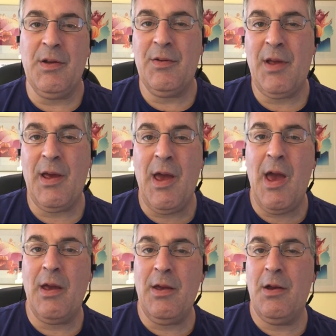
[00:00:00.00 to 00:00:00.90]
to say,
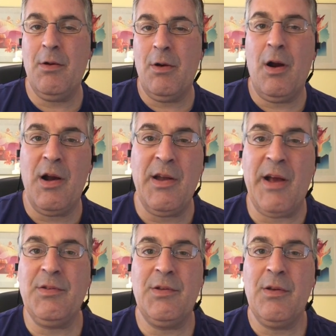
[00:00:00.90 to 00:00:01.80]
hey, here are our
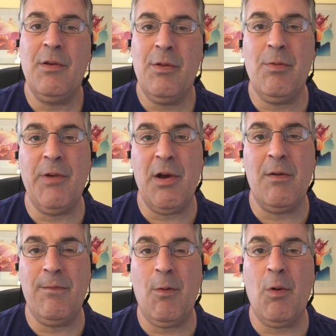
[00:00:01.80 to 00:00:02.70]
next 3
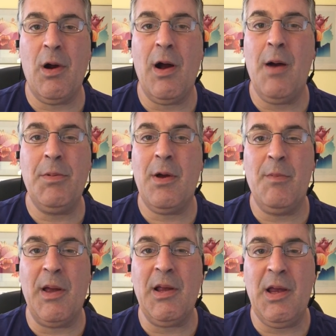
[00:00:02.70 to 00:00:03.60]
or 4
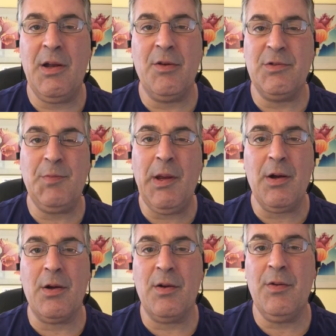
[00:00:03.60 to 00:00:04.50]
upcoming keynote
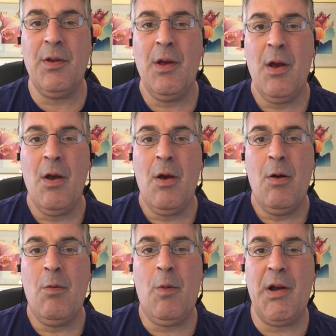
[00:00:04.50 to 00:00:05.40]
speakers.
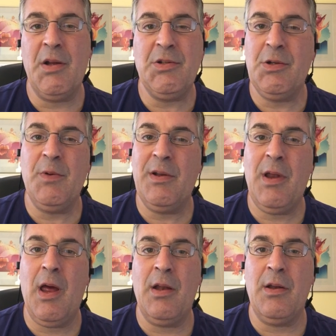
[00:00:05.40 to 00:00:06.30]
Why don't you
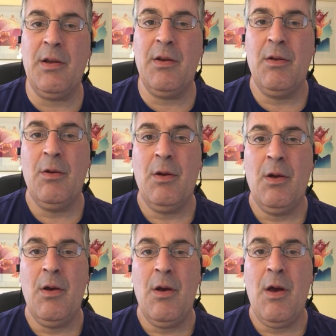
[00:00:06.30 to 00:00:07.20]
attend
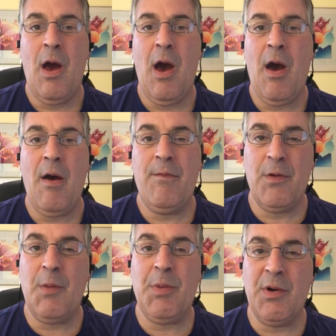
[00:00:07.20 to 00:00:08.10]

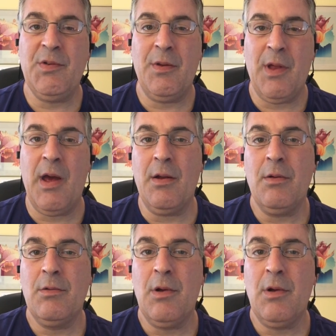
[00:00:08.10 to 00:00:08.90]
for the person that